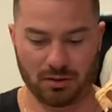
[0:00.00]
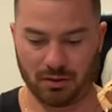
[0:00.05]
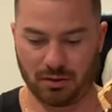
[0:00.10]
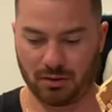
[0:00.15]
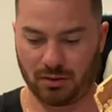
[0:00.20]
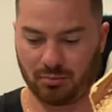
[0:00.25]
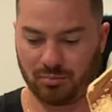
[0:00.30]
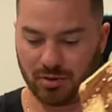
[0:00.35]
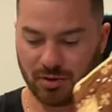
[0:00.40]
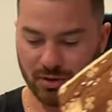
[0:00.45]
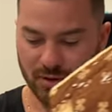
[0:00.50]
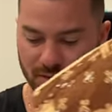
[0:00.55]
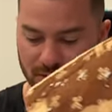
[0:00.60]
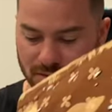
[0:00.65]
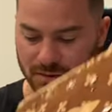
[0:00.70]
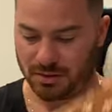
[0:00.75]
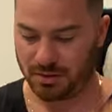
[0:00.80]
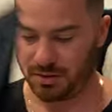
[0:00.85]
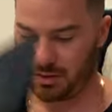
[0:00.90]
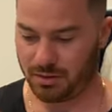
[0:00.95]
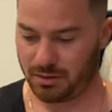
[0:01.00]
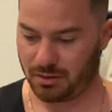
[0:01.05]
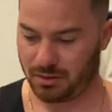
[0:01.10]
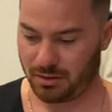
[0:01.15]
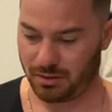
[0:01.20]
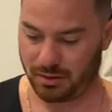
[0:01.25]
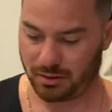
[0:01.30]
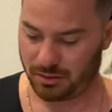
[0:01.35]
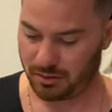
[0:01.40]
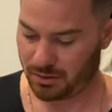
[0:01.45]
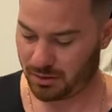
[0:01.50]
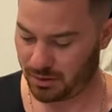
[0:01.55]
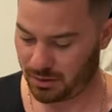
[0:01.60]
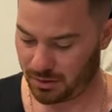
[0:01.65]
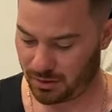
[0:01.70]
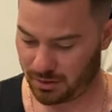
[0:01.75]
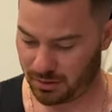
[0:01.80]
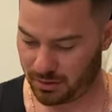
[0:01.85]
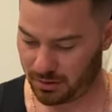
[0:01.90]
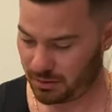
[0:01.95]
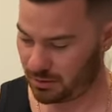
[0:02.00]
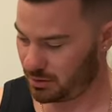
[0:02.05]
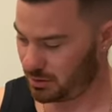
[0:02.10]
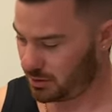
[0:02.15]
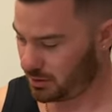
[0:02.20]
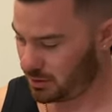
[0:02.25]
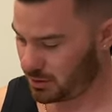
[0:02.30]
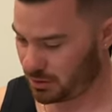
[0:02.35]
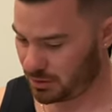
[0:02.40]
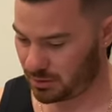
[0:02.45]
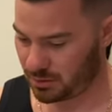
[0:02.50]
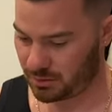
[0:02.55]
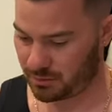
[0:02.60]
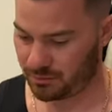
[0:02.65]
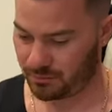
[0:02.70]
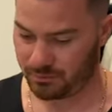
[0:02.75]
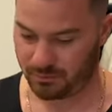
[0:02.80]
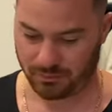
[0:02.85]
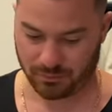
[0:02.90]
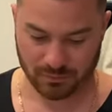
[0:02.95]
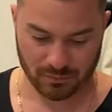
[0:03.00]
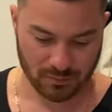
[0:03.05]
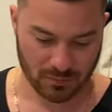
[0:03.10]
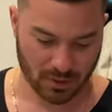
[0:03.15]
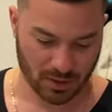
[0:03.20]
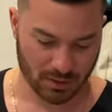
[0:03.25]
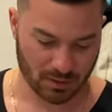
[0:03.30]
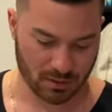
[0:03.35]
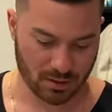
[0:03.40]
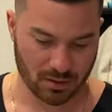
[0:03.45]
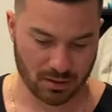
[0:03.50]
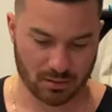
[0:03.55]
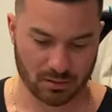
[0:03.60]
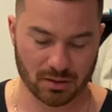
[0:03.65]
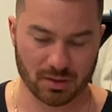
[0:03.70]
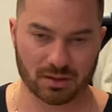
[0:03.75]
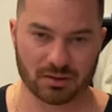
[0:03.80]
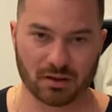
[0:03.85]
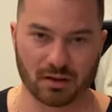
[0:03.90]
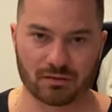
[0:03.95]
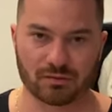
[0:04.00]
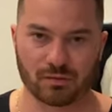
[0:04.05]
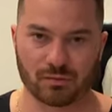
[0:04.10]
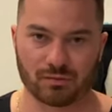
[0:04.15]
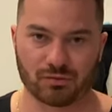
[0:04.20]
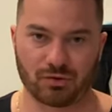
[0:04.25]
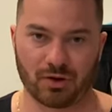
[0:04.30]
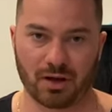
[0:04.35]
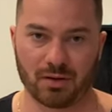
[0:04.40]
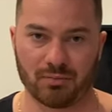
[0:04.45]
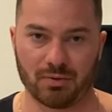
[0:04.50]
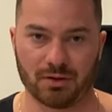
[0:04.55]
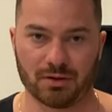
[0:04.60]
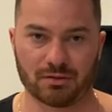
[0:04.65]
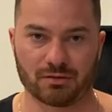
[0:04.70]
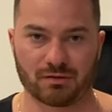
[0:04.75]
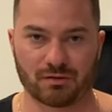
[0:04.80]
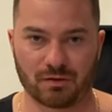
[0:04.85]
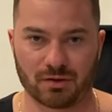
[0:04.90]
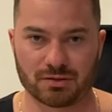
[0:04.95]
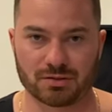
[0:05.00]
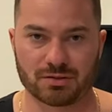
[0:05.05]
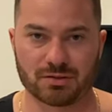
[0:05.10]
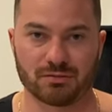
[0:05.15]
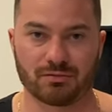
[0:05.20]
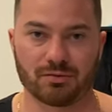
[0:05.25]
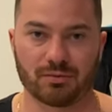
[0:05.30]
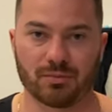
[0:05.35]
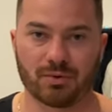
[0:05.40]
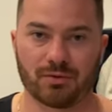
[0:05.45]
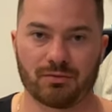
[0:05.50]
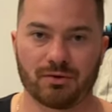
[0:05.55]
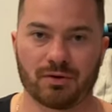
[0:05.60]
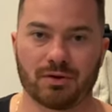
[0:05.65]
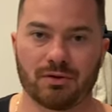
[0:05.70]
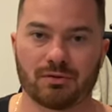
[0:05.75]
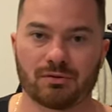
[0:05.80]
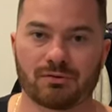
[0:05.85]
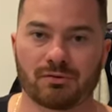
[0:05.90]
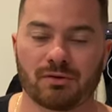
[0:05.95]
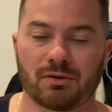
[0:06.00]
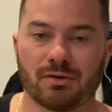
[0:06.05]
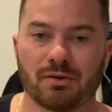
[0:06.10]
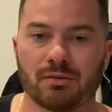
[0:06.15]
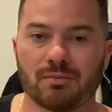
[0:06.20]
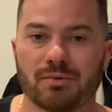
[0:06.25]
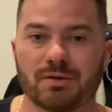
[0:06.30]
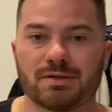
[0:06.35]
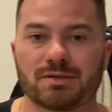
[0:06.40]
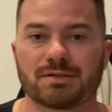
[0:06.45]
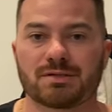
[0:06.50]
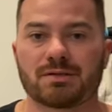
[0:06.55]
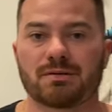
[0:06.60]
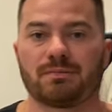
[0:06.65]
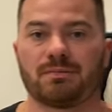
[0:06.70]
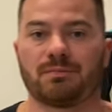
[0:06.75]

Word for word: and the print, and then. Uh, yeah, hit that subscribe button. Stay tuned for more videos. Peace.